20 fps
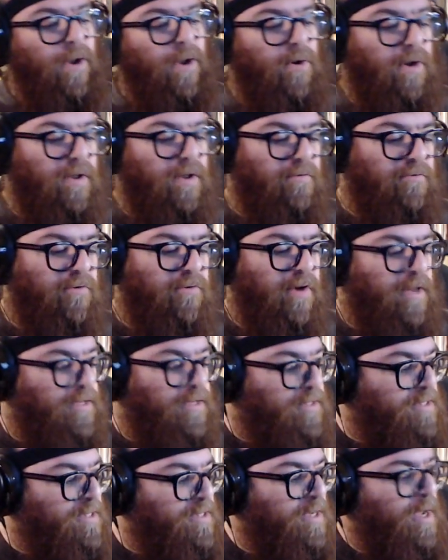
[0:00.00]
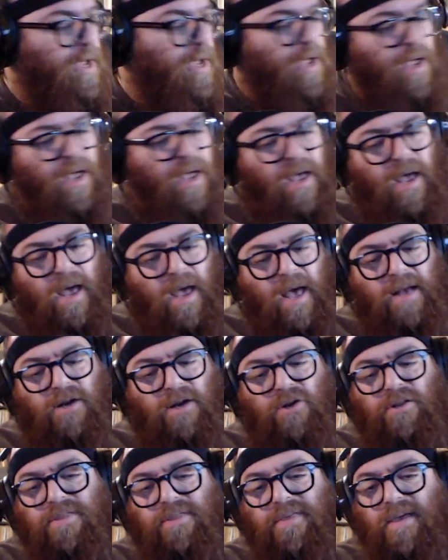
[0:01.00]
American friends had
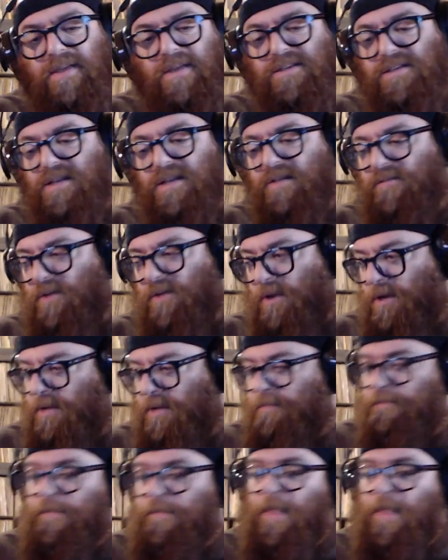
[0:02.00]
a good Thanksgiving.